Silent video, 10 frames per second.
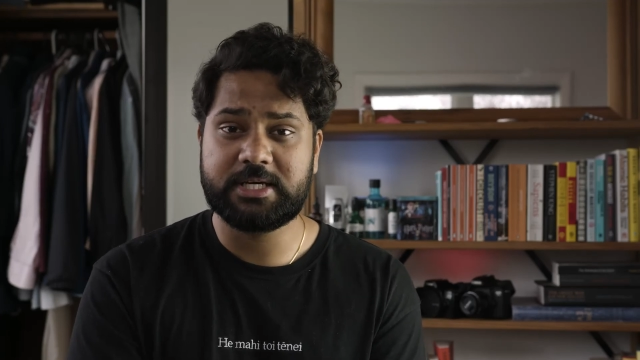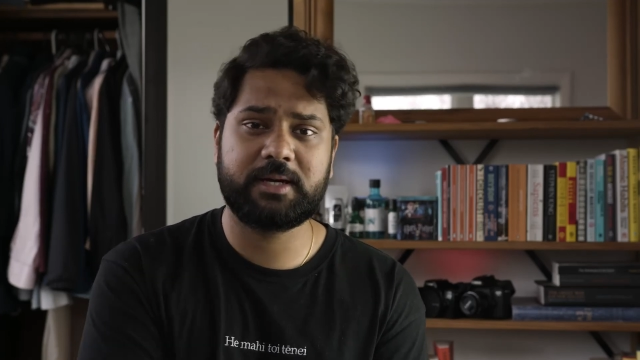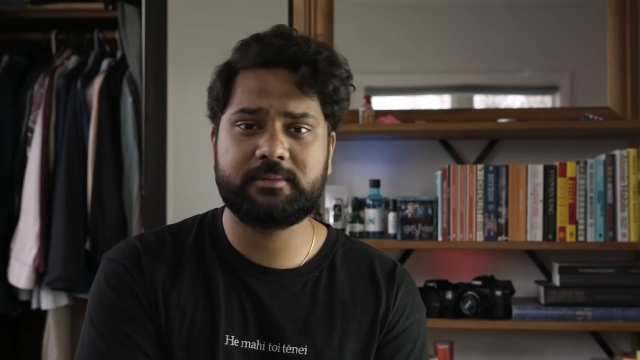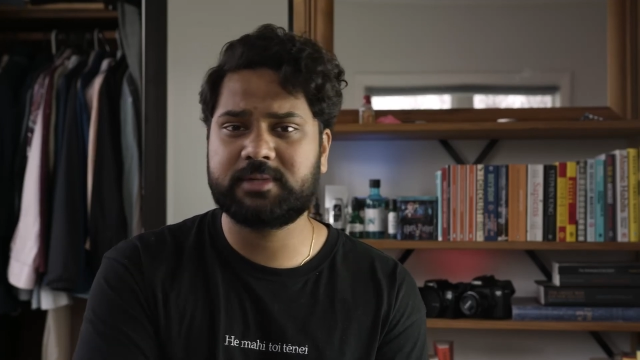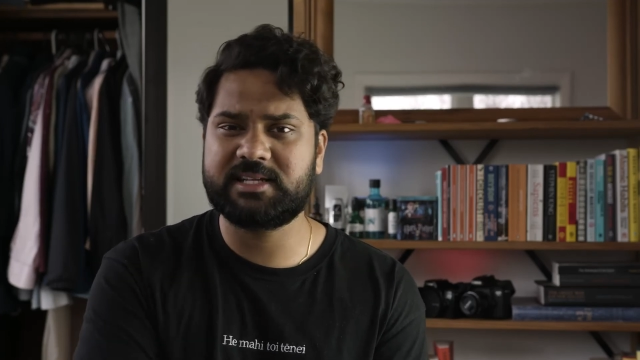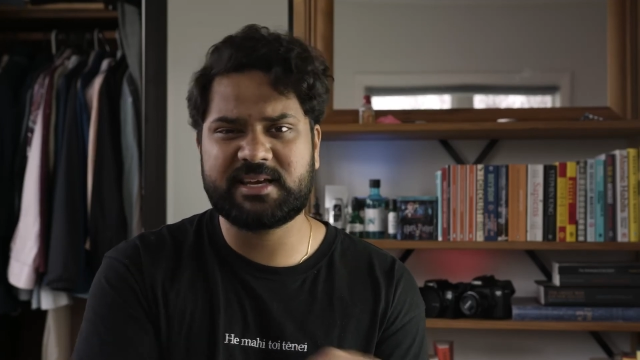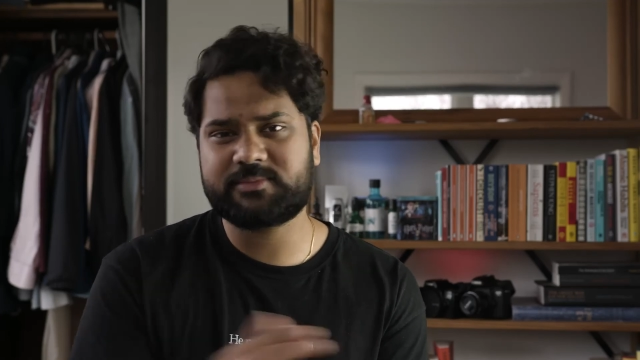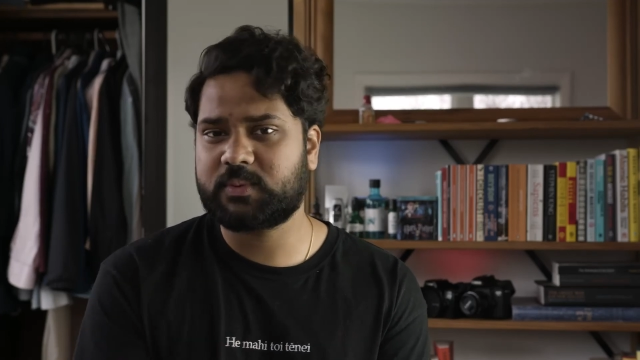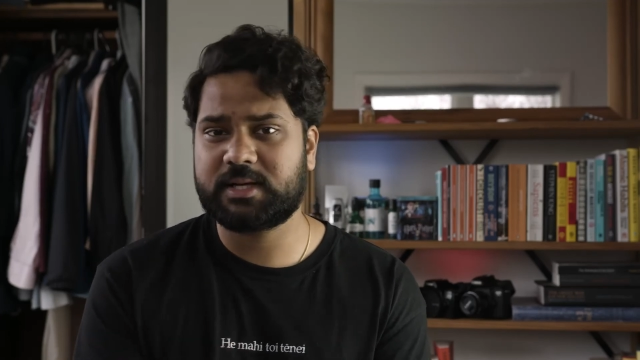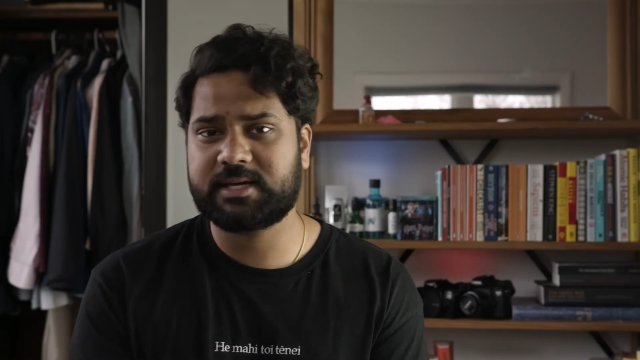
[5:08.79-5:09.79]
but it's up
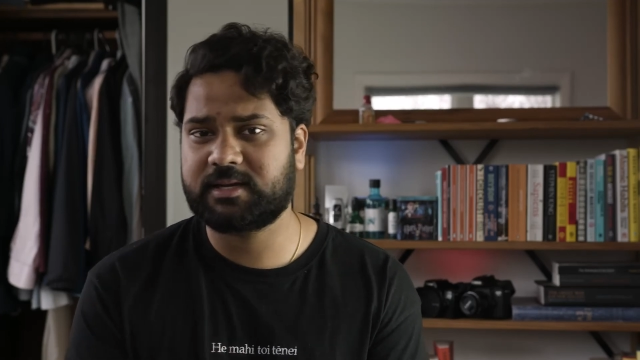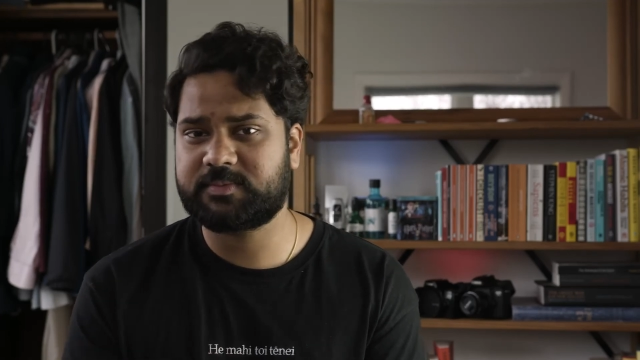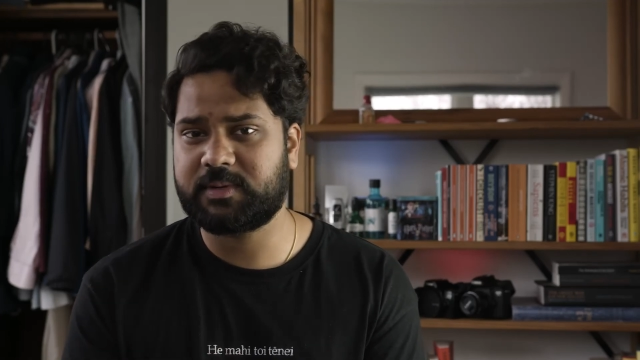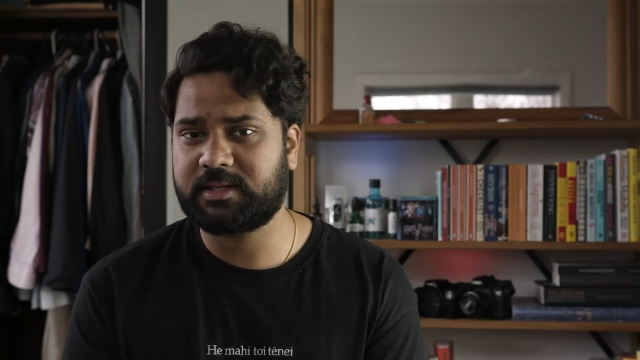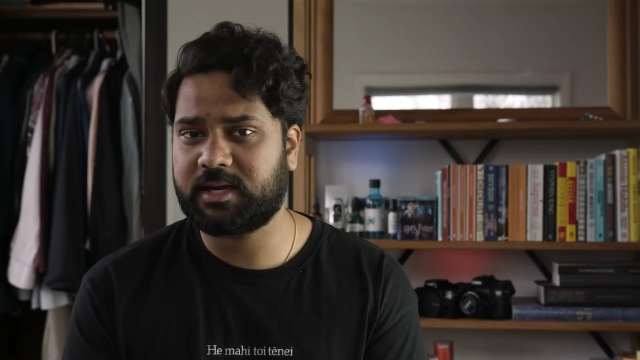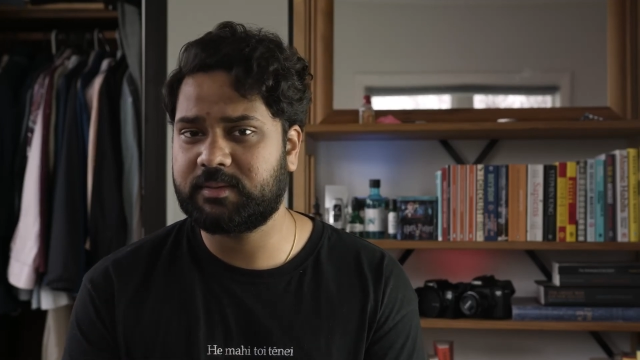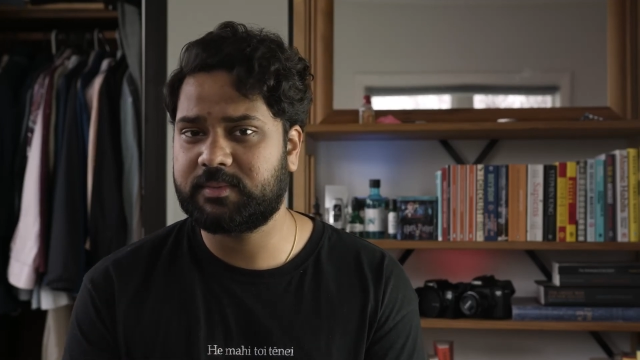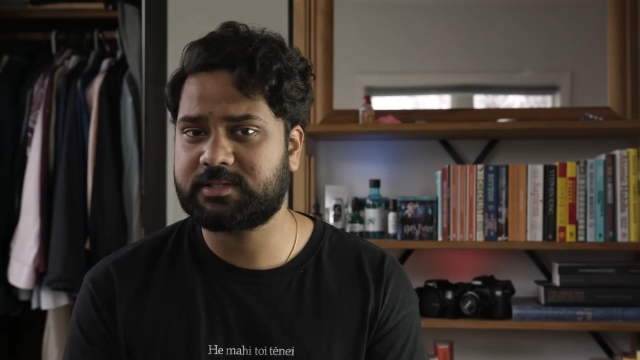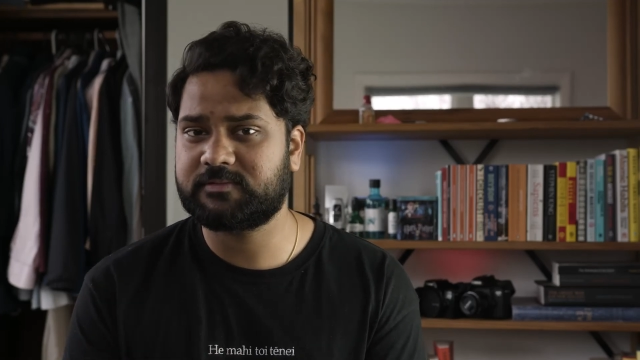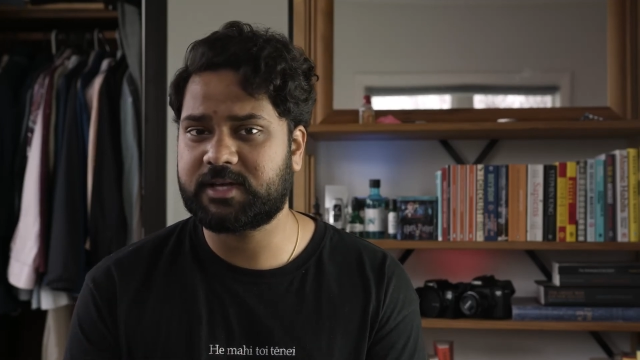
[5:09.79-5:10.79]
to us how to spend the other
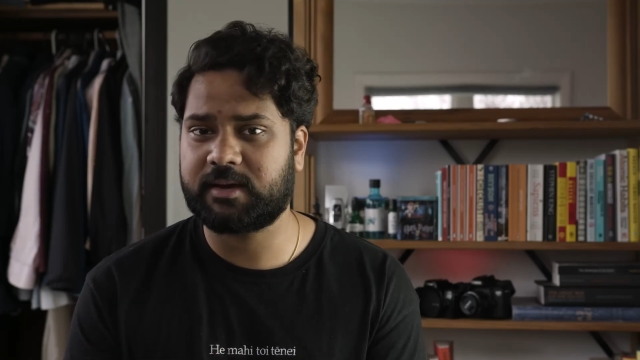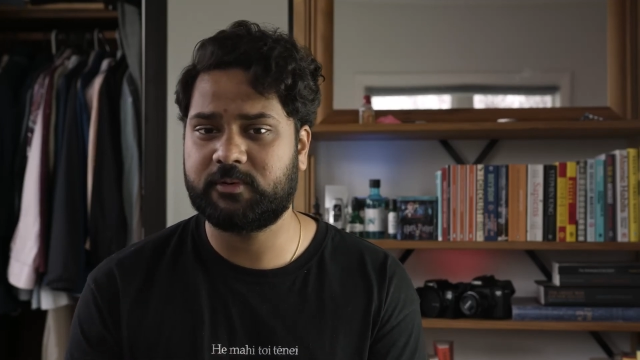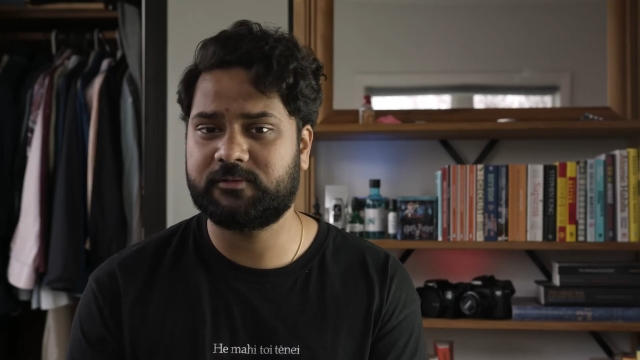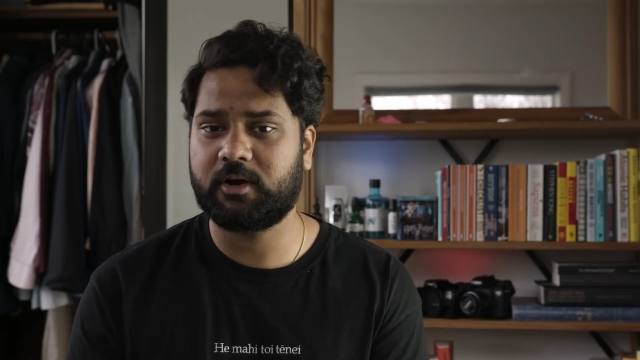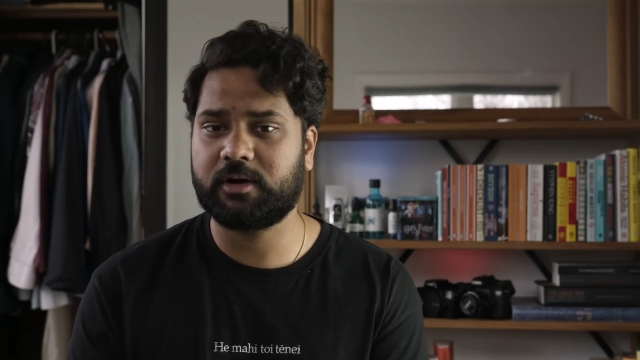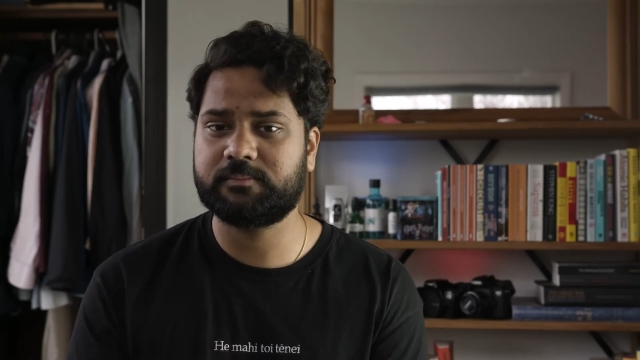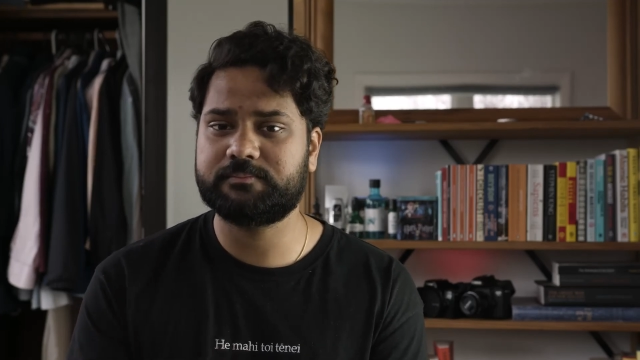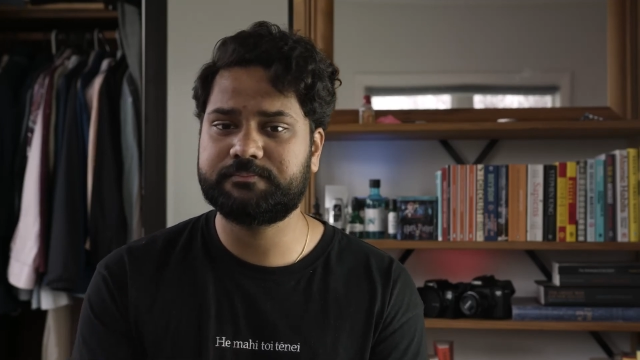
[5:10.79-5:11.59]
bits of time we've got.